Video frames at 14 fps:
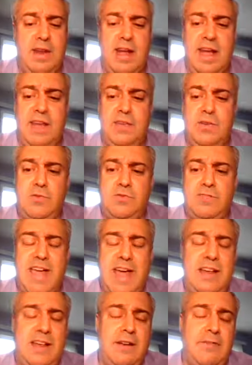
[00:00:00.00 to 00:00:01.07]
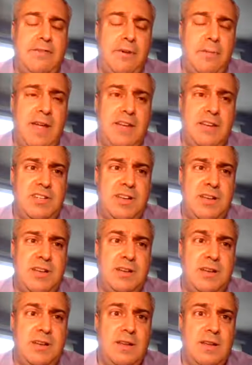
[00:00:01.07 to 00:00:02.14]
And I used that
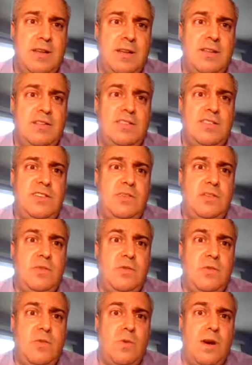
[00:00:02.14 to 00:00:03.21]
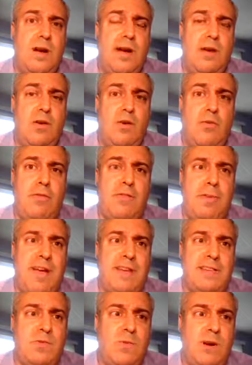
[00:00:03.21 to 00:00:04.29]
information to, over the
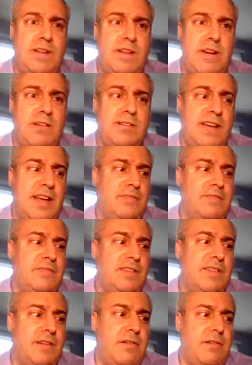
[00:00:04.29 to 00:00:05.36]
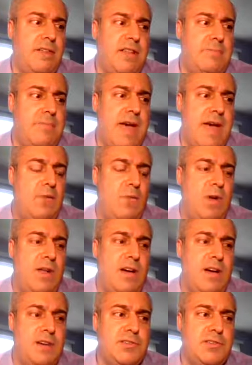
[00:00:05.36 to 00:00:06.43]
past 20 years, I've literally met
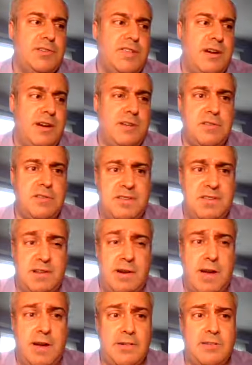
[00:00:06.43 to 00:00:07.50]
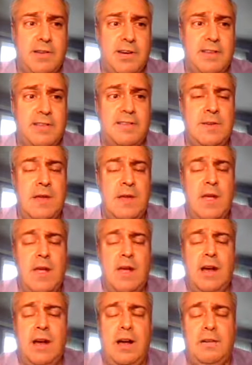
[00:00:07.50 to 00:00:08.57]
with hundreds and hundreds and hundreds
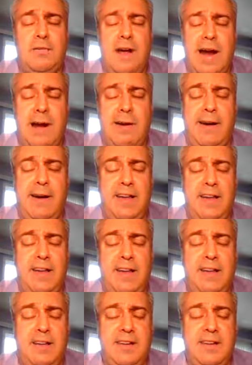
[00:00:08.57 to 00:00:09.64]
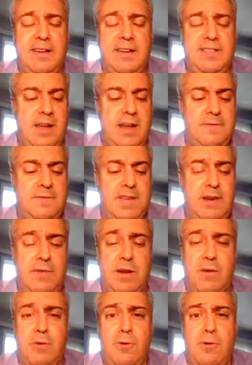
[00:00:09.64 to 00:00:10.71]
of hiring executives and
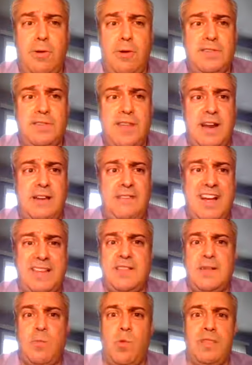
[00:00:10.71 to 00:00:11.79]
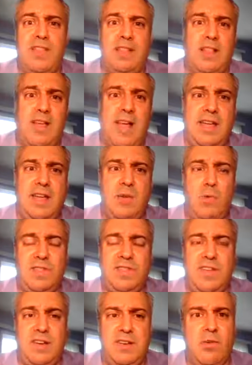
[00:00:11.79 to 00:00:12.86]
recruiters, and I've asked them what they like and
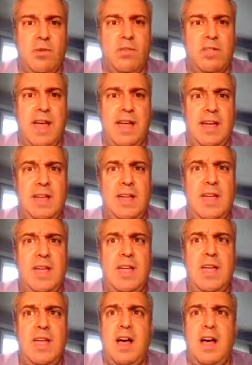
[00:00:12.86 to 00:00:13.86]
what they don't like.